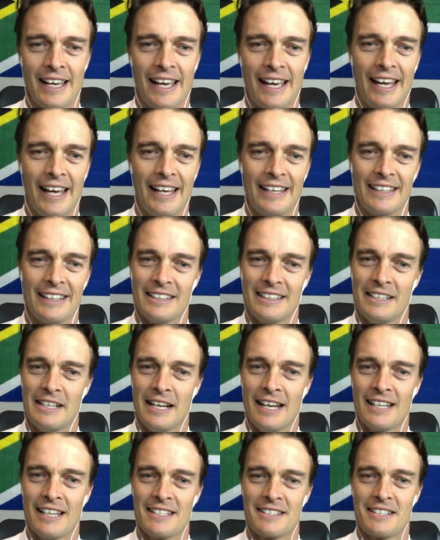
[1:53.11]
And
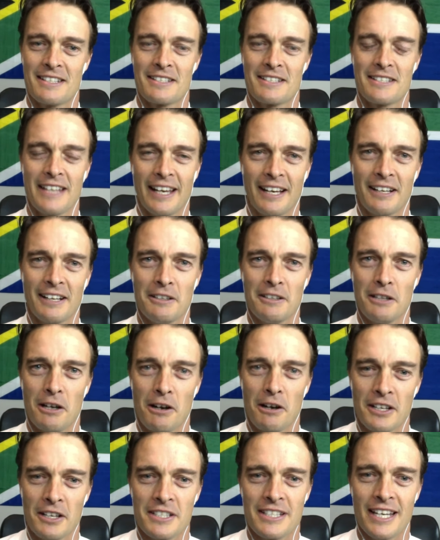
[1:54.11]
he has the second
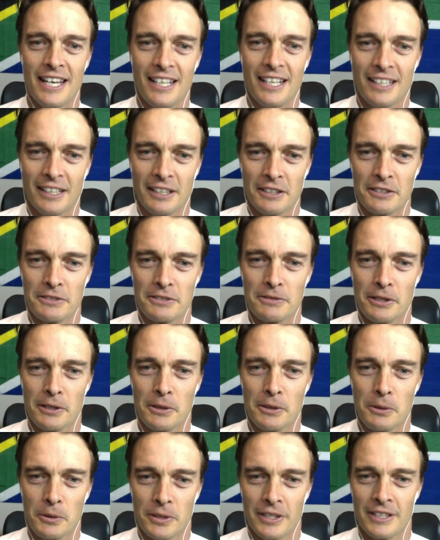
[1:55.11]
longest innings
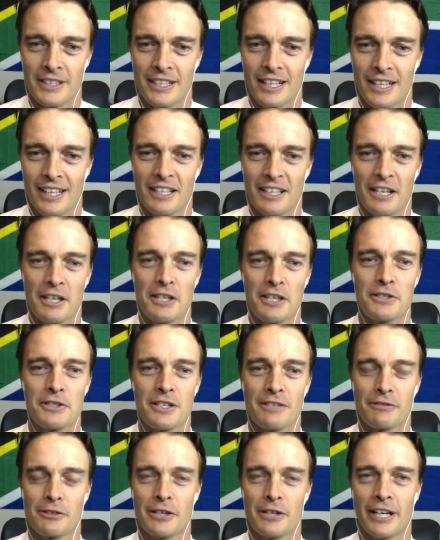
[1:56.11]
recorded in the
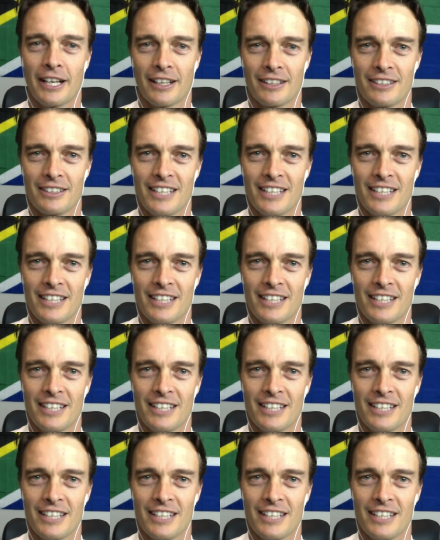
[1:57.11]
history of cricket,